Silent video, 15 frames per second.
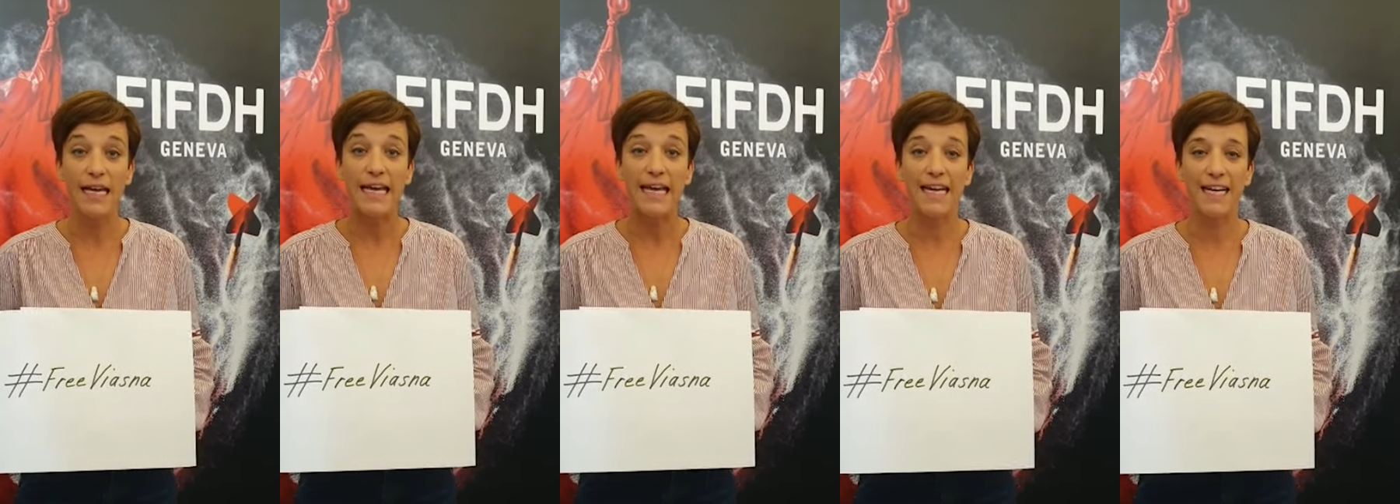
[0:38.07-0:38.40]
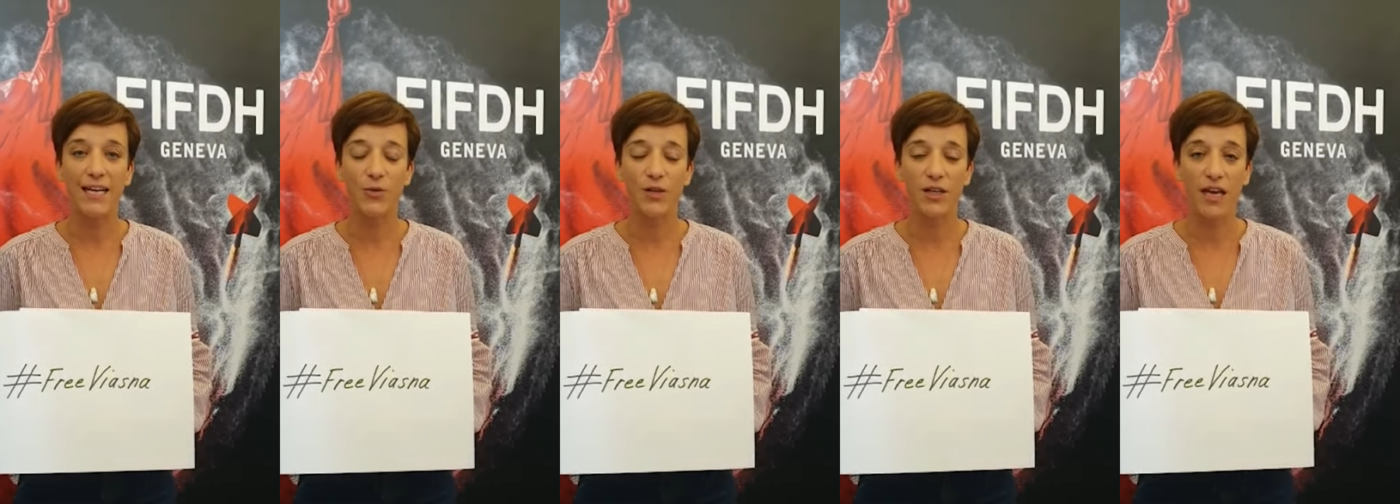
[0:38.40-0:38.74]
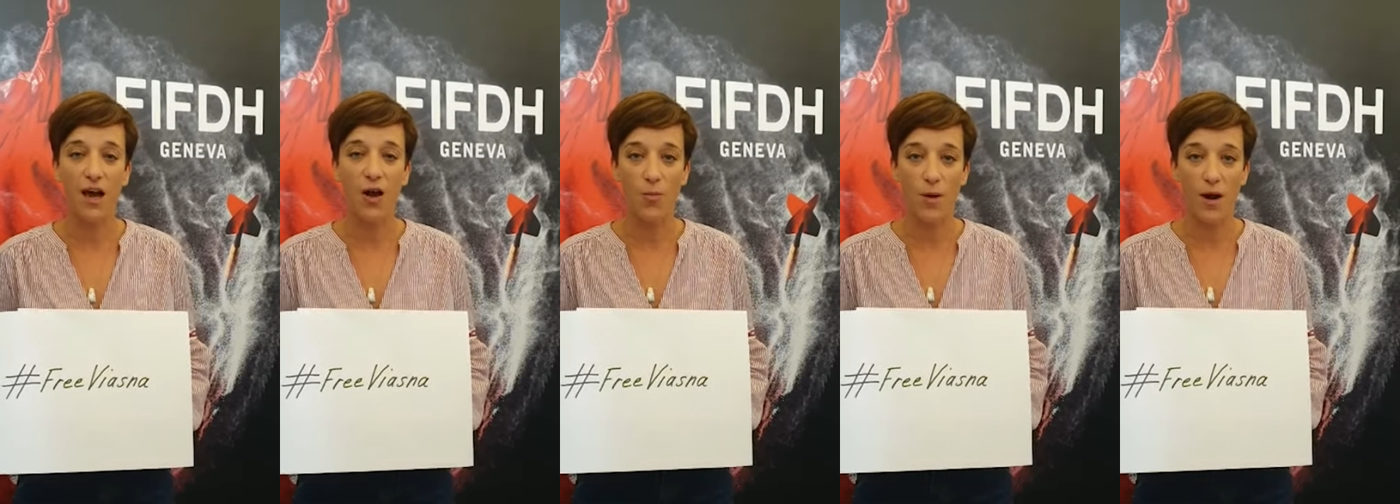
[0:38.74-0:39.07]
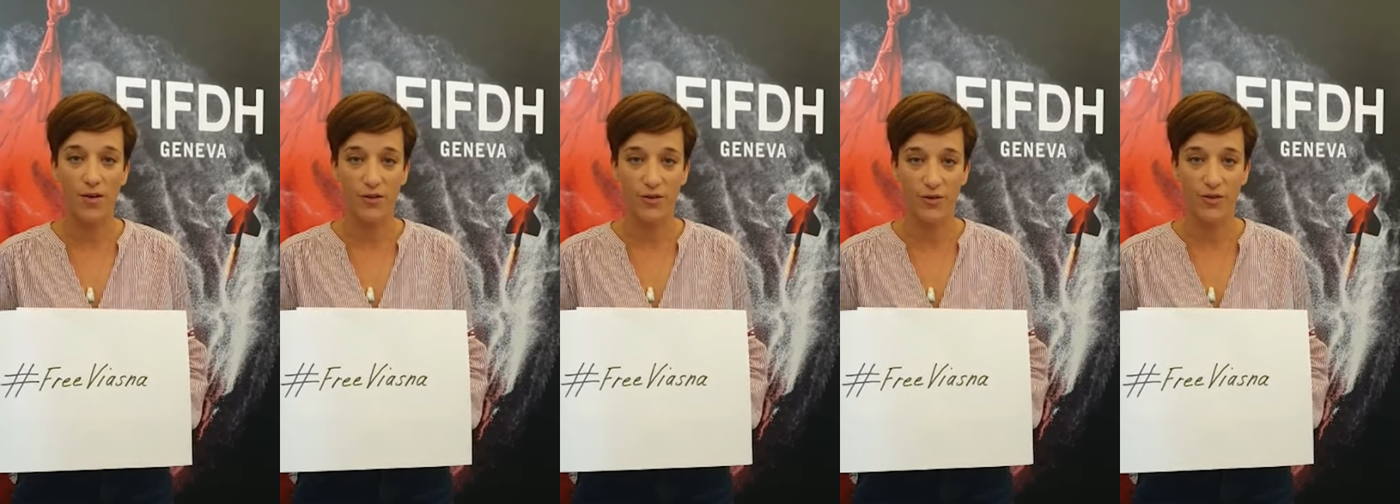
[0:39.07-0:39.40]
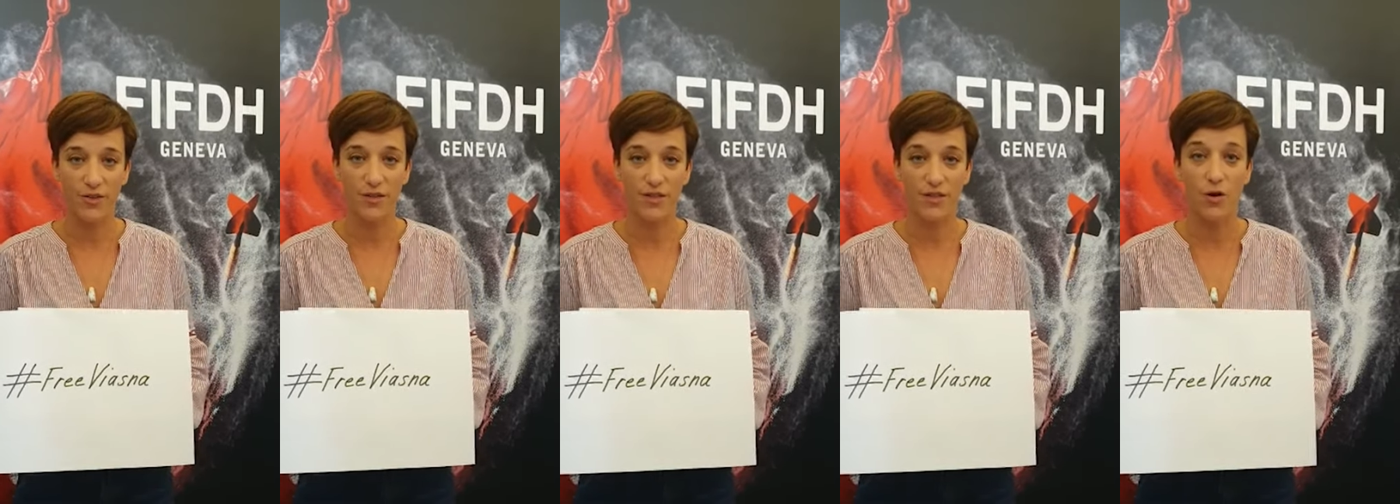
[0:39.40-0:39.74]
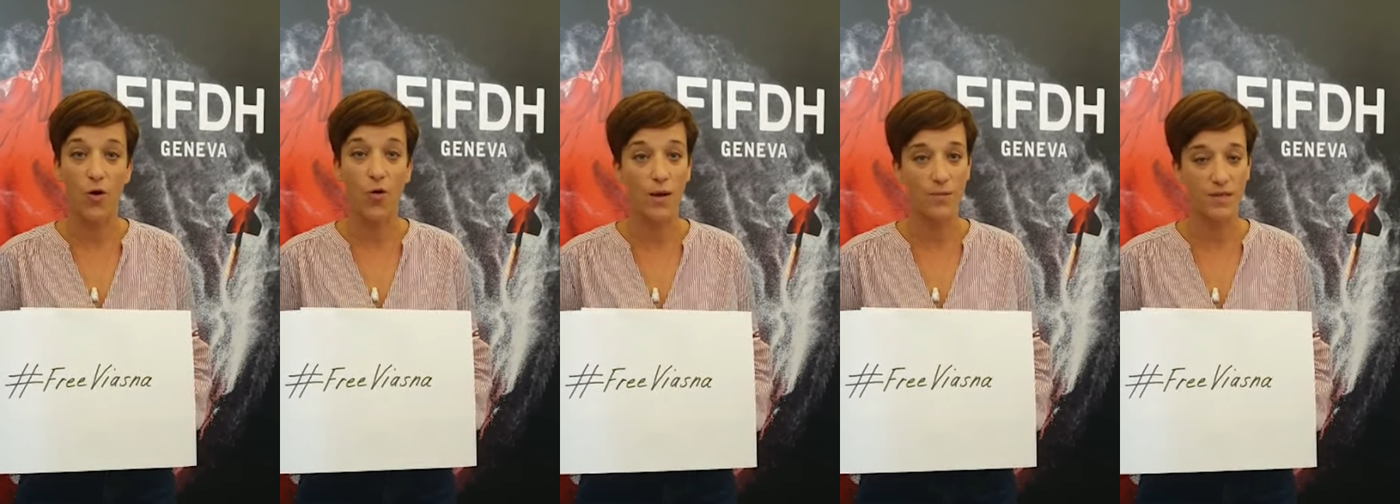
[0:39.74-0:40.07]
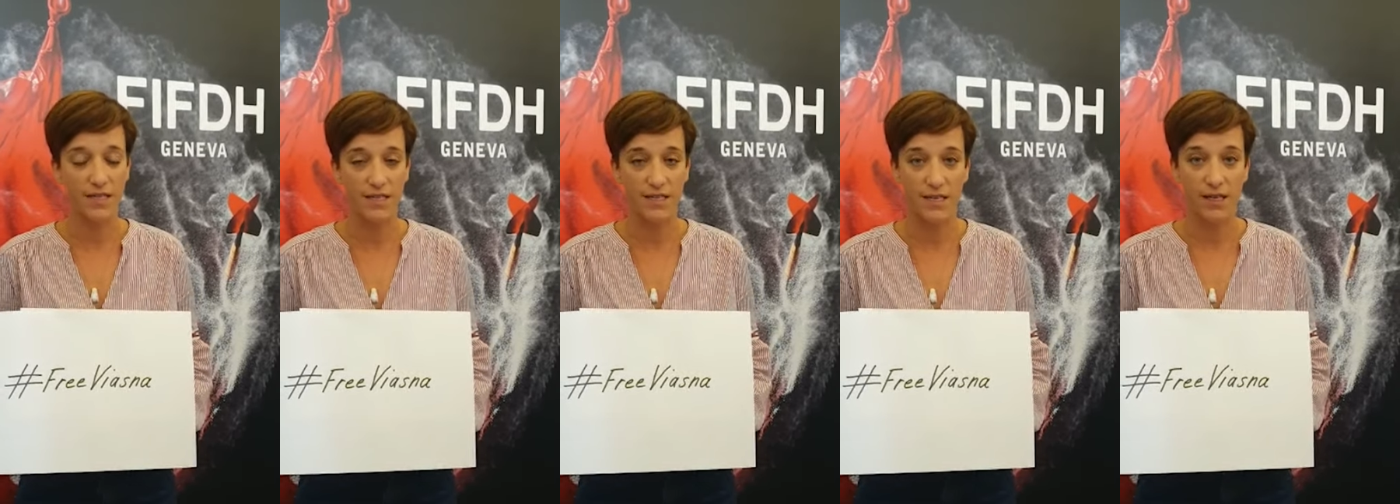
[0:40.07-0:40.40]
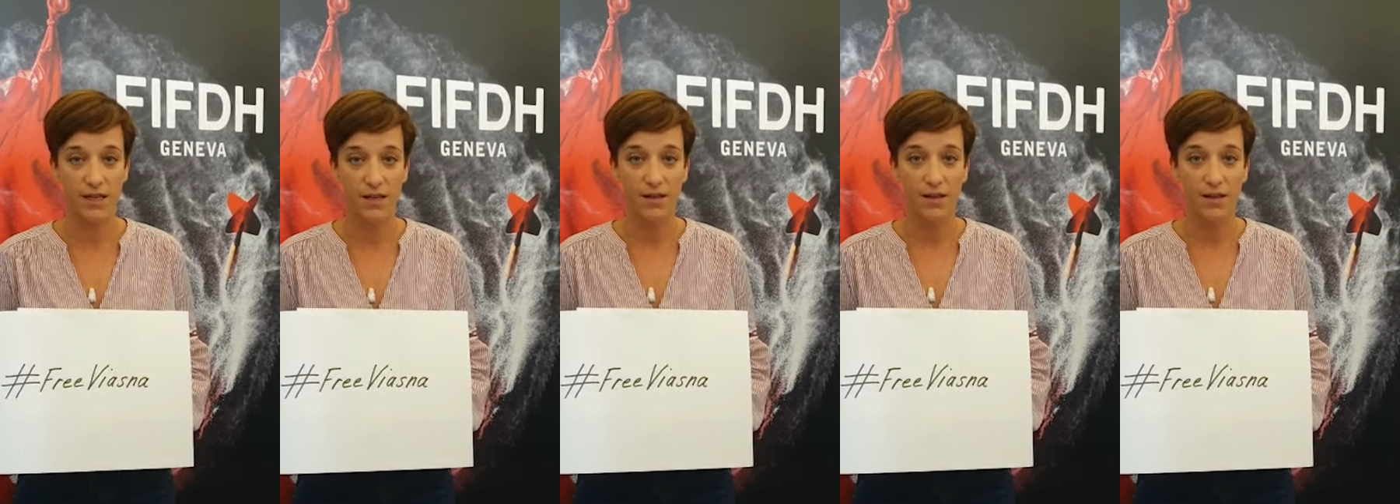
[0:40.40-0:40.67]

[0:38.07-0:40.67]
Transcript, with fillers: including our partners, the OMCT,